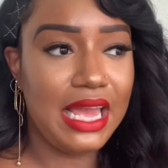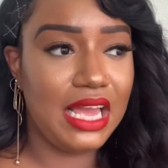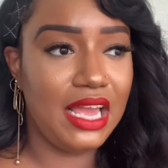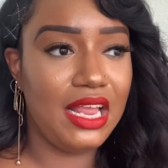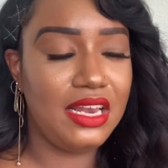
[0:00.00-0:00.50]

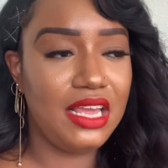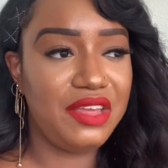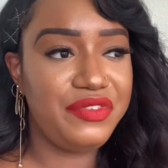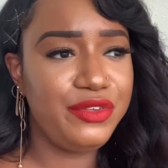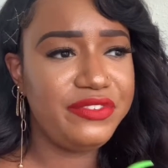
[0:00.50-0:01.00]
And
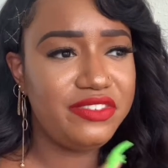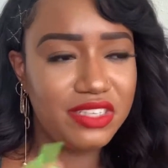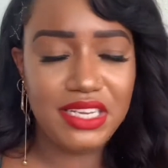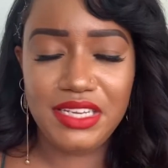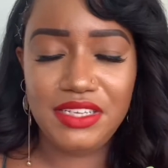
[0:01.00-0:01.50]
if you've
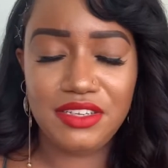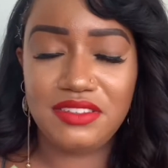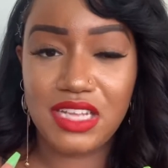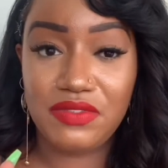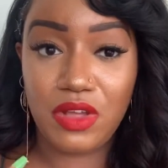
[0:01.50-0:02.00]
seen
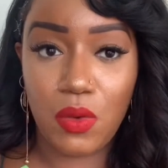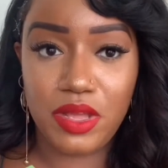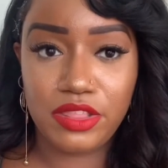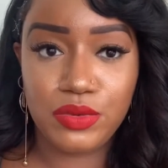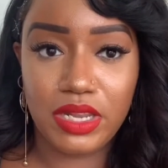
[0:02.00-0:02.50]
yourself
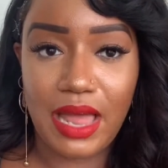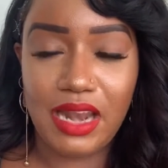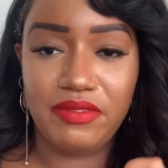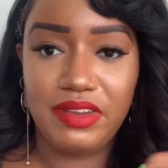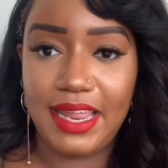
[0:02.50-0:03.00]
going through a
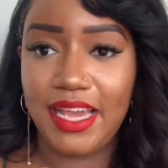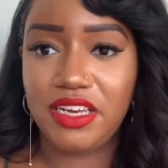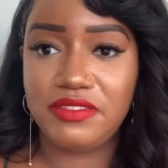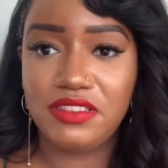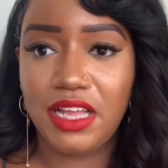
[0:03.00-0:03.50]
lot of
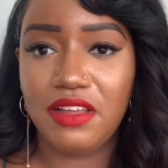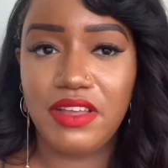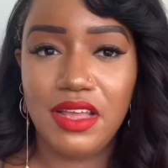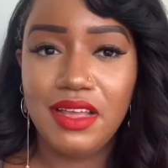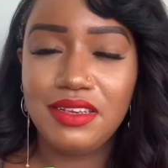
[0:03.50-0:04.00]
negative
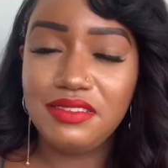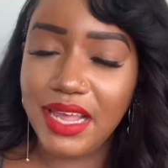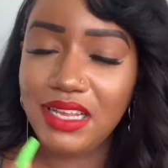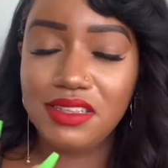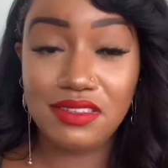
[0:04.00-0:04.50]
stuff,
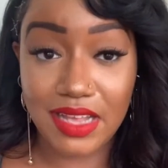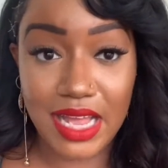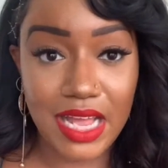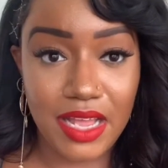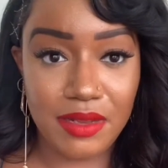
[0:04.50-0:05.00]
take the
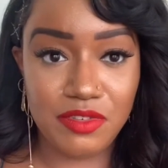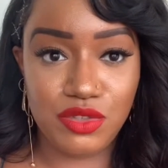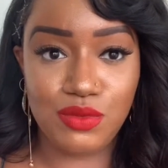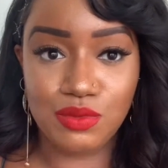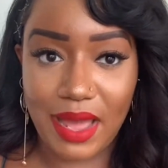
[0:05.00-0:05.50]
time
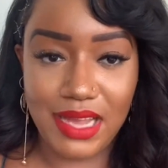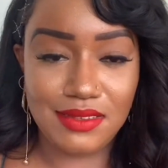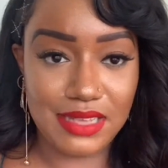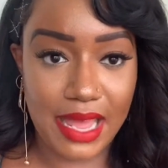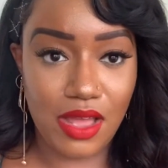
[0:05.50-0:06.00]
to
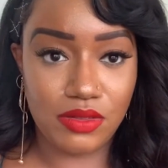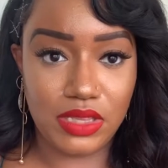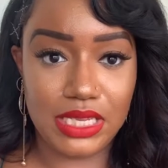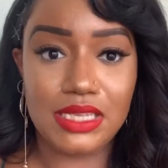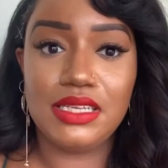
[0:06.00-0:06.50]
write down
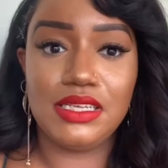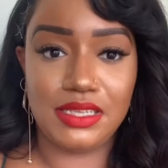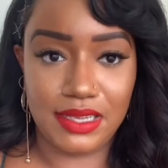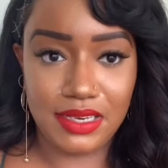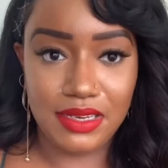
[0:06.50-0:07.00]
the
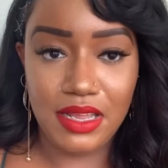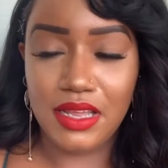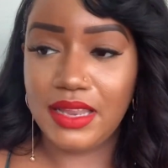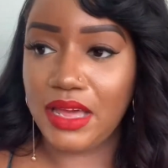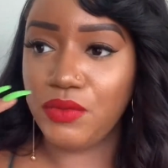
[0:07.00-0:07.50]
good
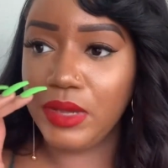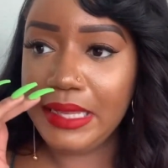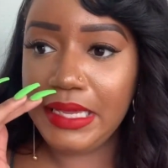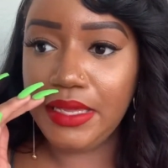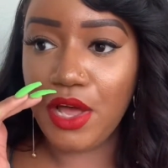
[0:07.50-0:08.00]
like
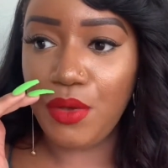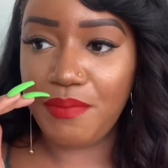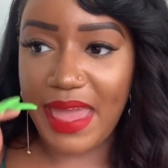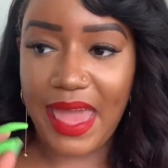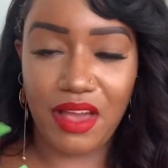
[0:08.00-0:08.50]
really go
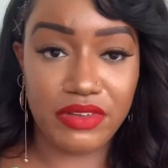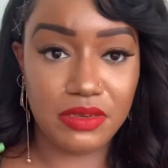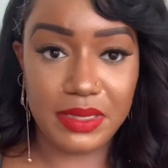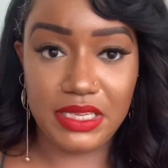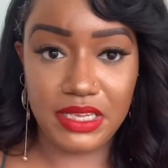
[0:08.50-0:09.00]
back
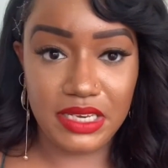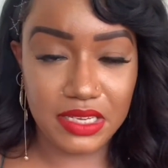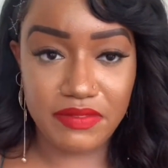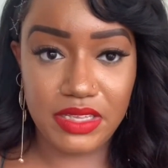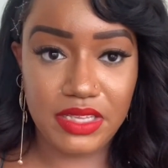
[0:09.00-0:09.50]
from the
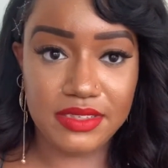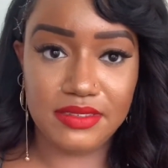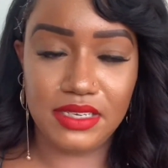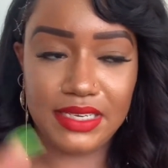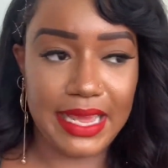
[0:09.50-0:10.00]
beginning of the year
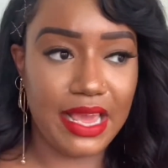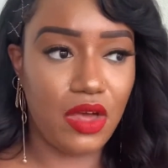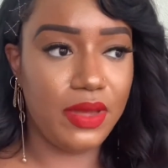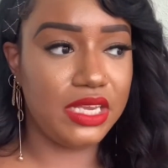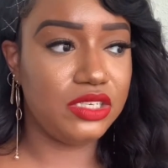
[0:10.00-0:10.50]
to
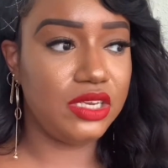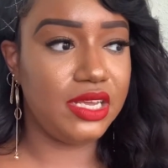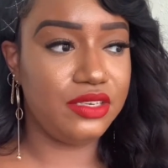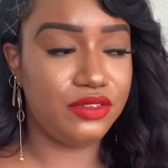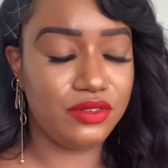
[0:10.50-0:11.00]
now and
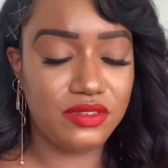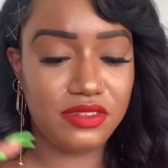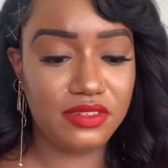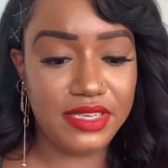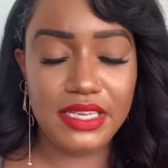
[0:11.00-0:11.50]
and
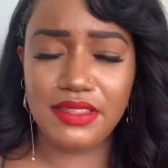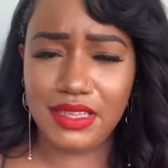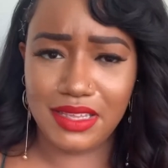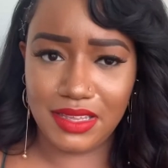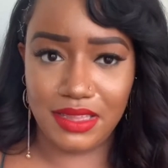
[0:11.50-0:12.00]
seek
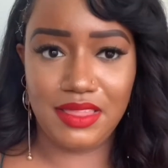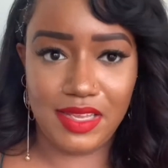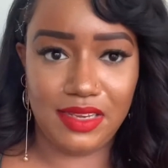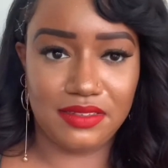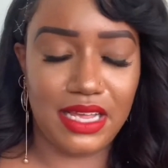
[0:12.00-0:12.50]
the good
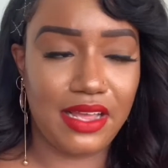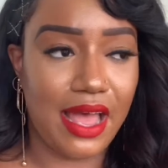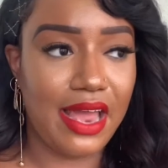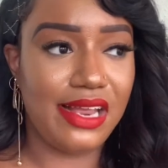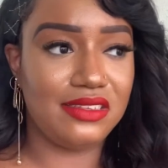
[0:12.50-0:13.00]
things that
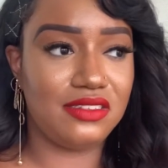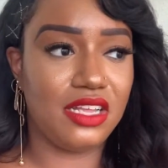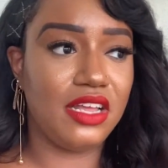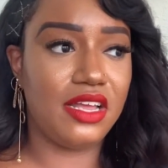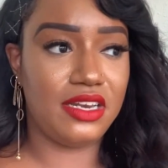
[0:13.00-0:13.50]
god has
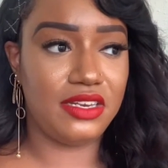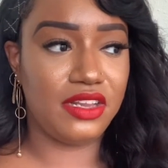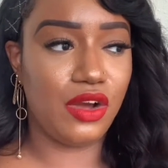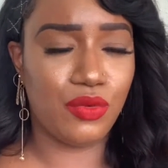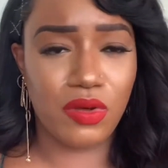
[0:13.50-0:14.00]
done and
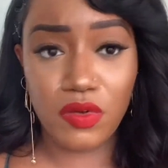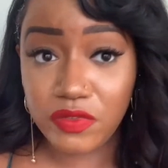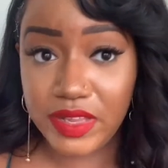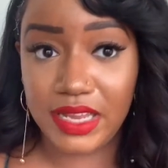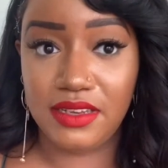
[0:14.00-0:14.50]
the
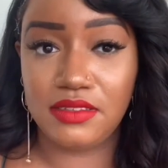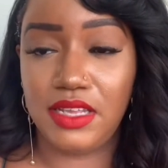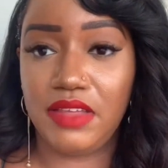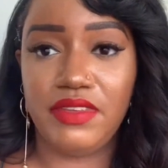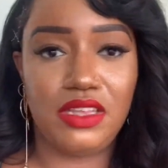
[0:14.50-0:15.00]
growth that he's
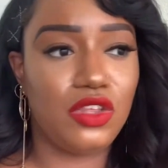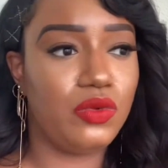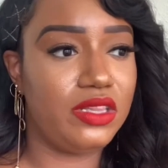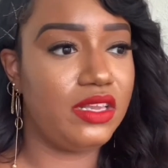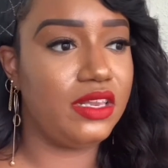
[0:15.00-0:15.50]
given
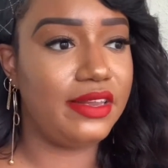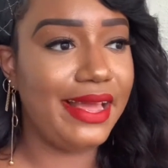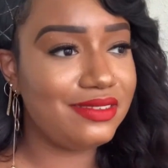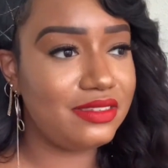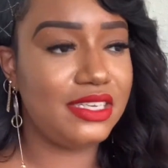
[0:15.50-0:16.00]
you and the
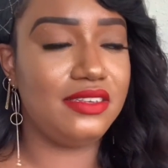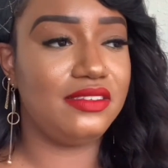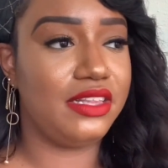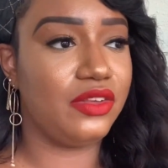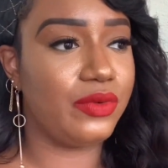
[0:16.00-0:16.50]

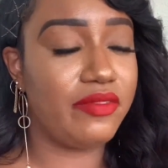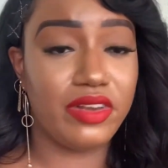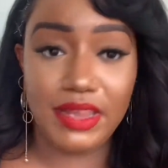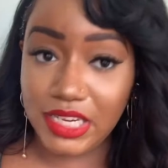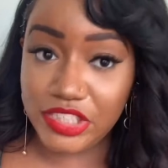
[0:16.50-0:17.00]
lessons and the
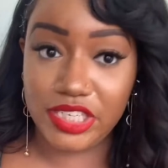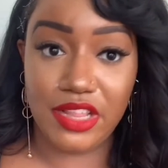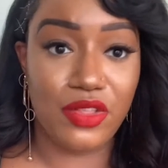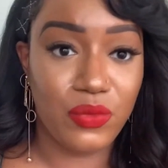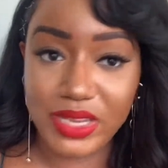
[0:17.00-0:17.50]
revelation
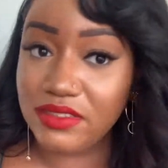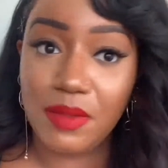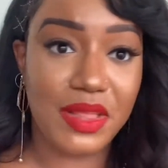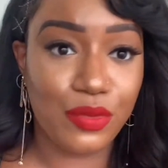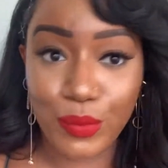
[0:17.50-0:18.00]
and the
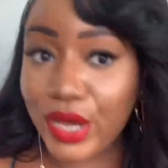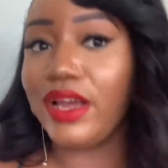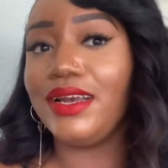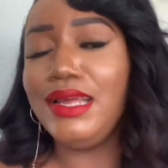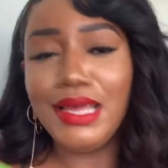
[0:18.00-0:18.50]
wisdom and the
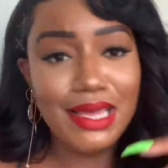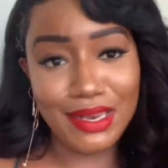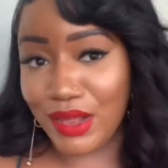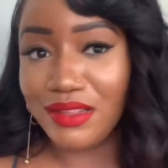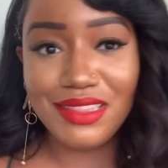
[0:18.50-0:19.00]
word
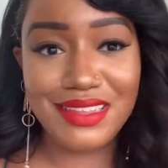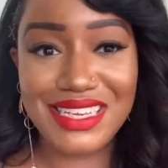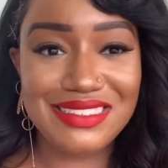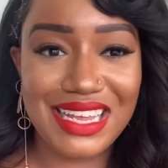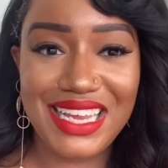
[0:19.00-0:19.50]
and all the
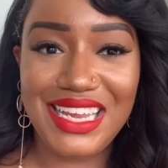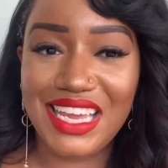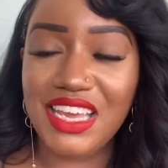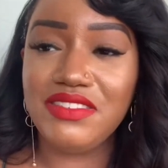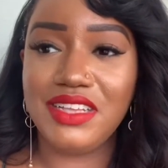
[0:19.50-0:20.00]
things that he
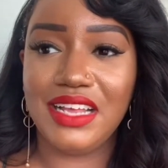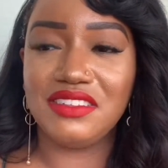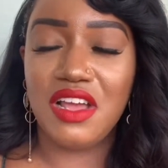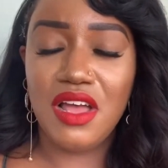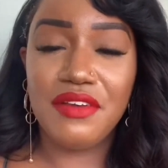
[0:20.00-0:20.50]
gives us
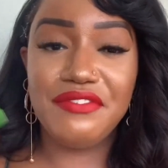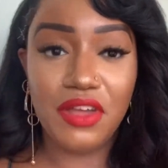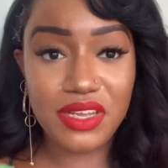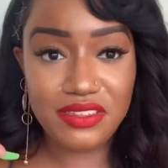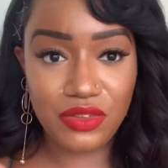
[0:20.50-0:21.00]

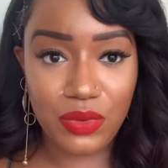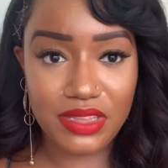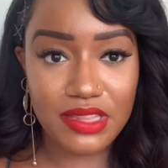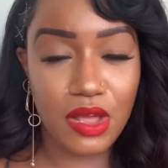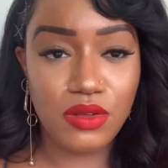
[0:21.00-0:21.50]
focus
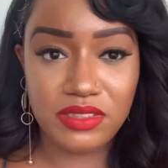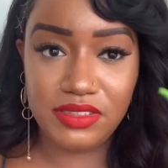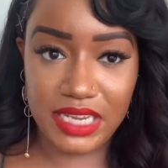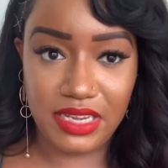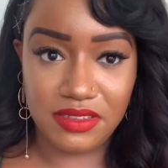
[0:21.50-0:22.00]
on those
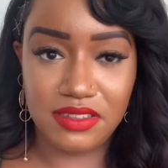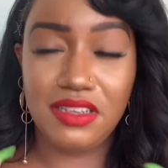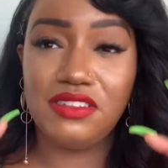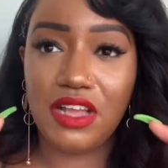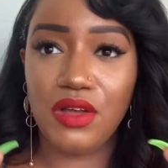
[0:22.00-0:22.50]
things
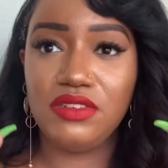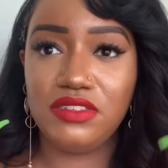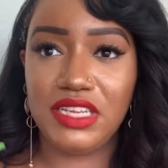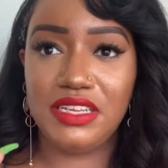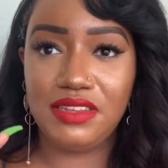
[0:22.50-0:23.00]
because those
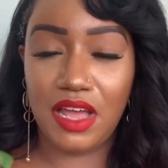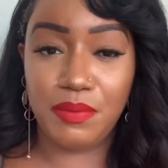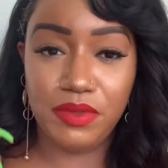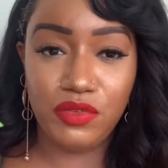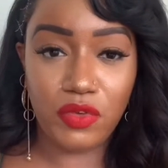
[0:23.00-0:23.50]
things
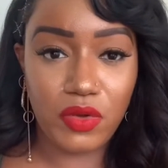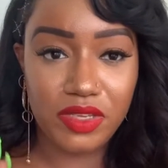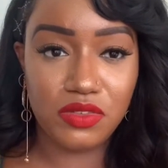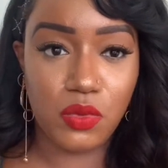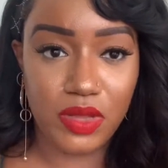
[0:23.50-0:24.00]
help you
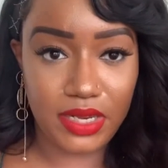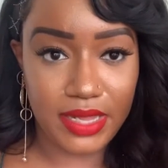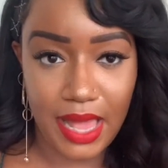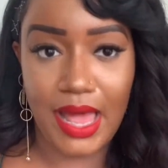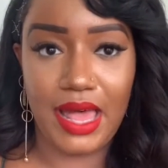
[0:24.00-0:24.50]
focus on
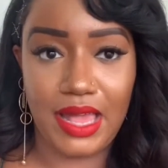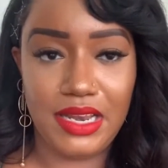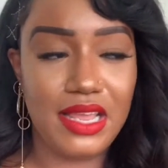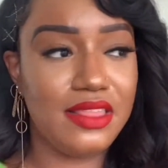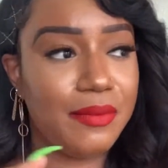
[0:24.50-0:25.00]

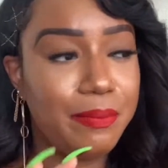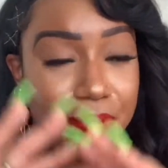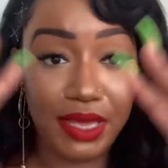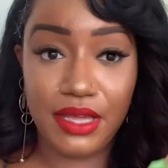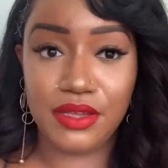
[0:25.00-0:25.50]
god and the
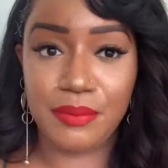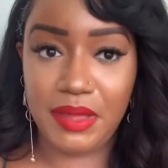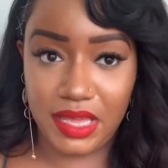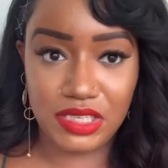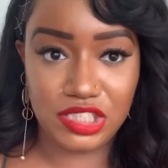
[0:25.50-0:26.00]
bigger
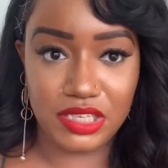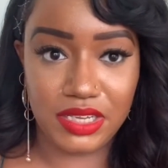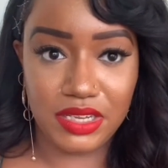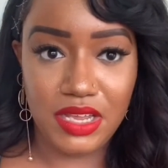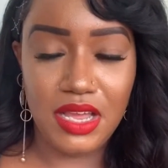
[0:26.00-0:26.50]

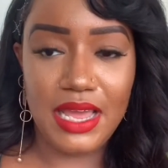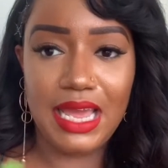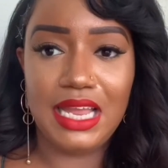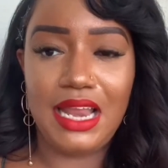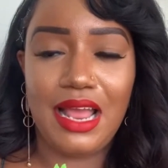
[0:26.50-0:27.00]
picture
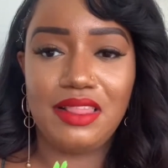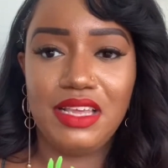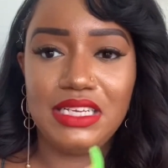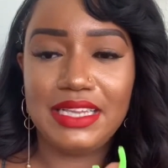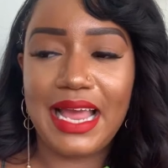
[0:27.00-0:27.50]
and i
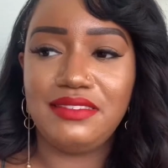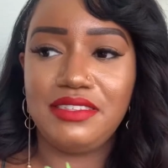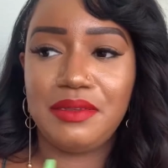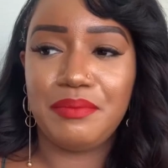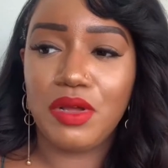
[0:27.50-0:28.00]
think that's
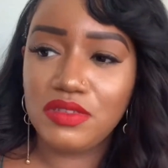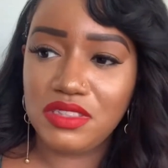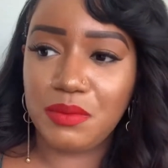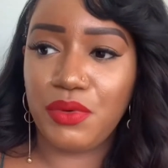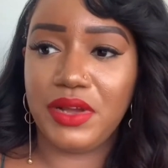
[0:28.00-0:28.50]
the
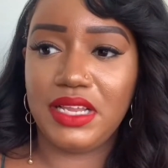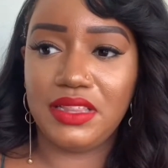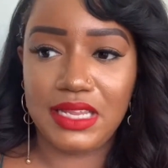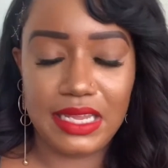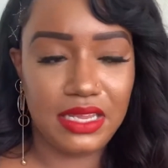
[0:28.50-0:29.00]
most
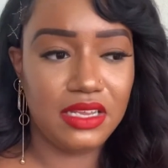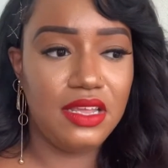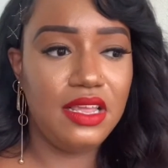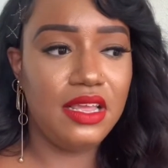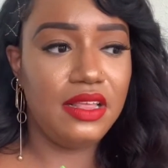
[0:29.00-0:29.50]
important thing
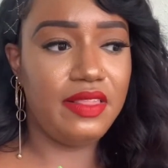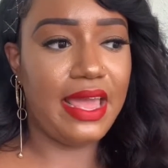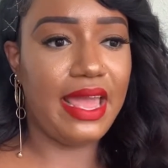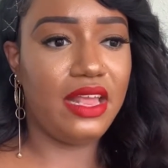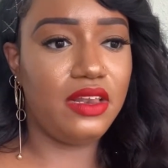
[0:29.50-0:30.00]

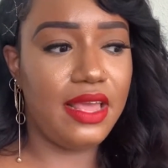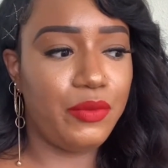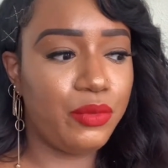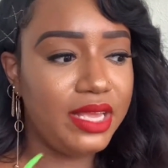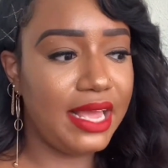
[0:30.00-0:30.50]
that
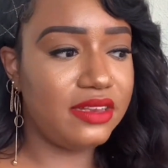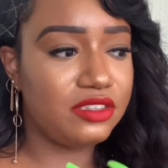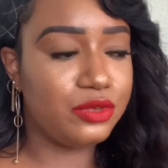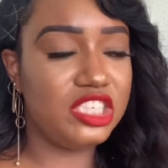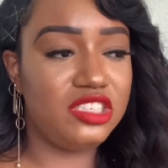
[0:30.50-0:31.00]
we
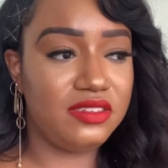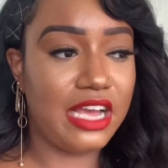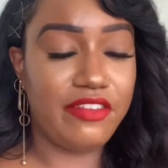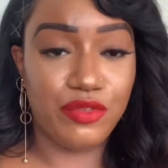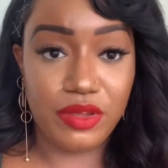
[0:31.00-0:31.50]
as Christians
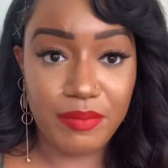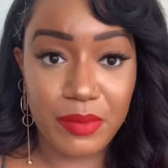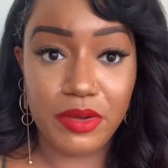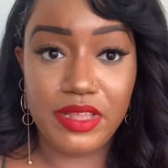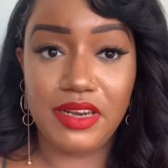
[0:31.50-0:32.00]
have to
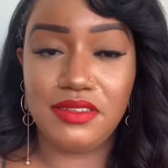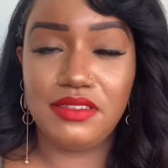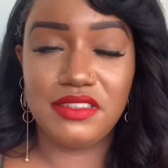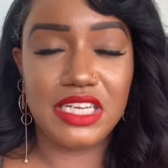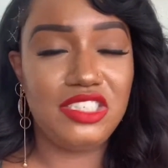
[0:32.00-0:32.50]
remember that it's
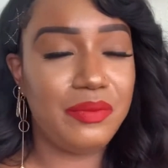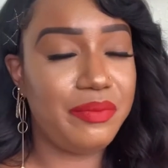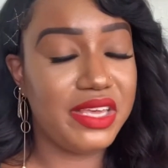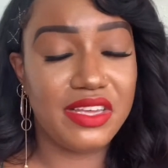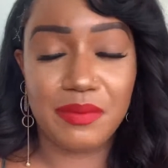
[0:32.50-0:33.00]
such a
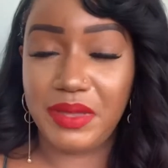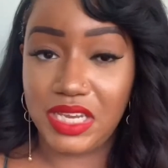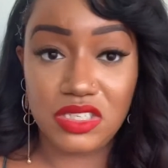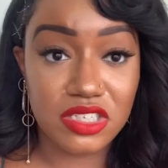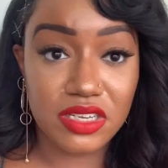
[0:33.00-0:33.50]
bigger
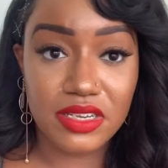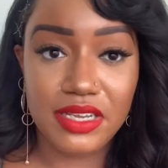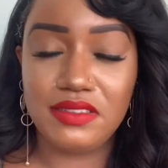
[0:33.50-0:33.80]
picture.